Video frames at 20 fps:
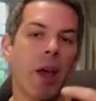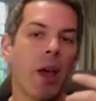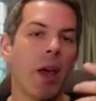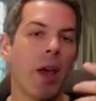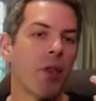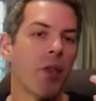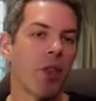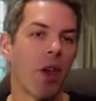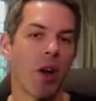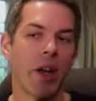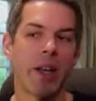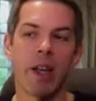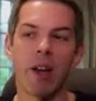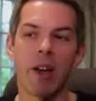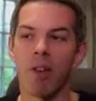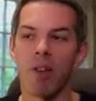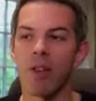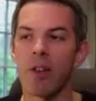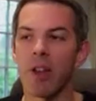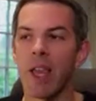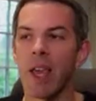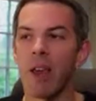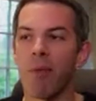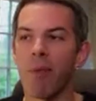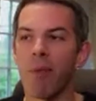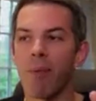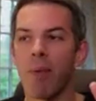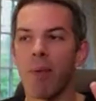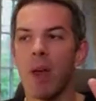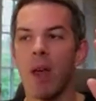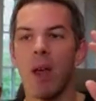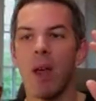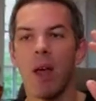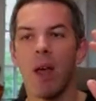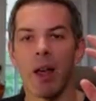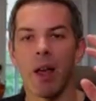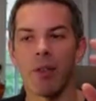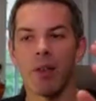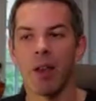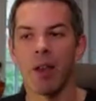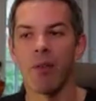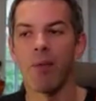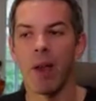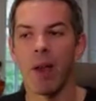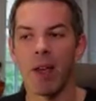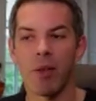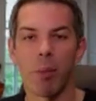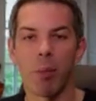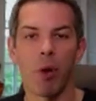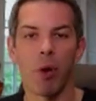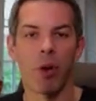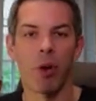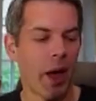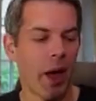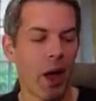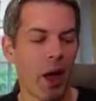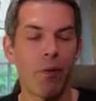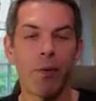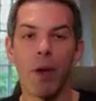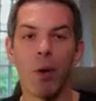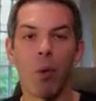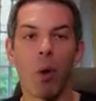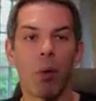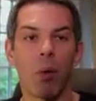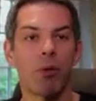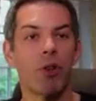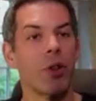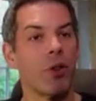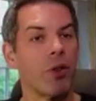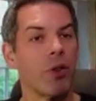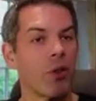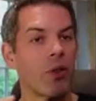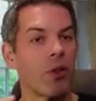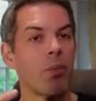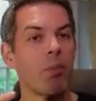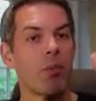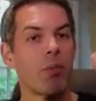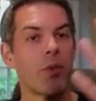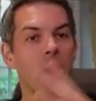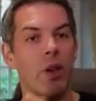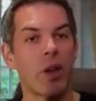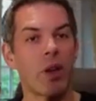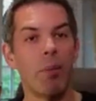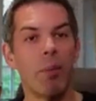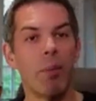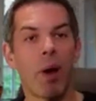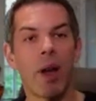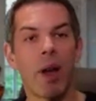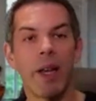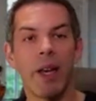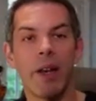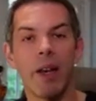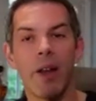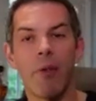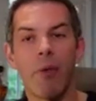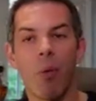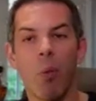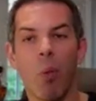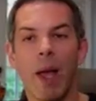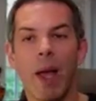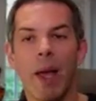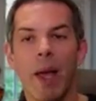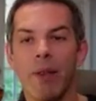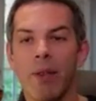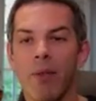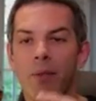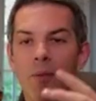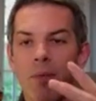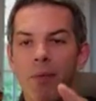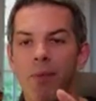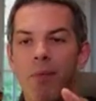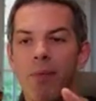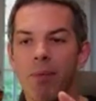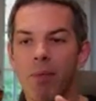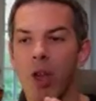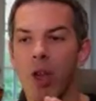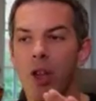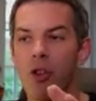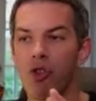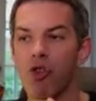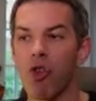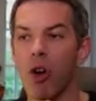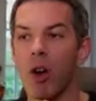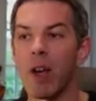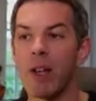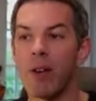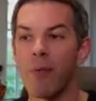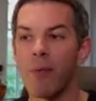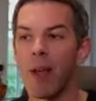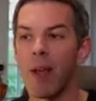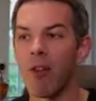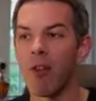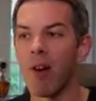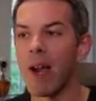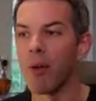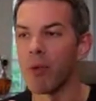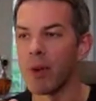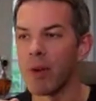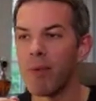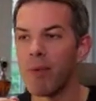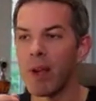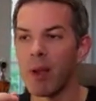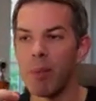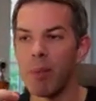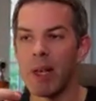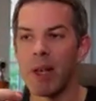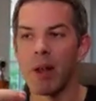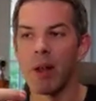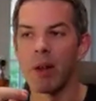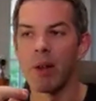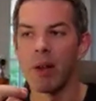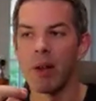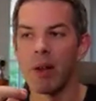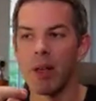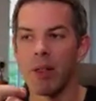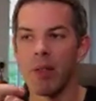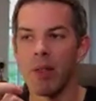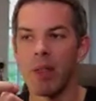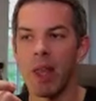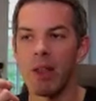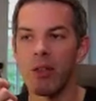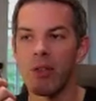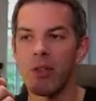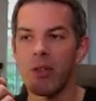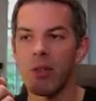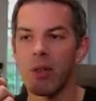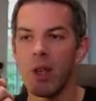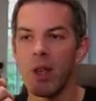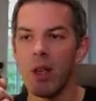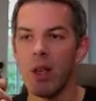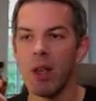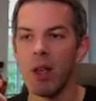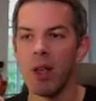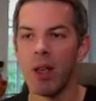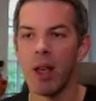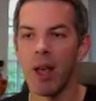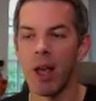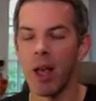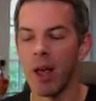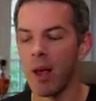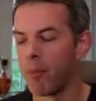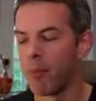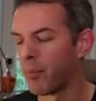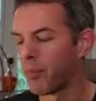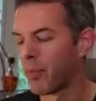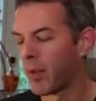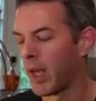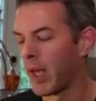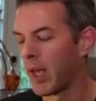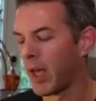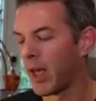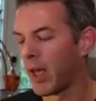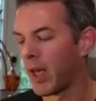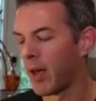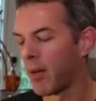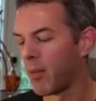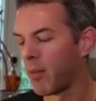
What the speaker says: the idea is to give Facebook a few options to combine in different ways and try to figure out if it can be done at this, if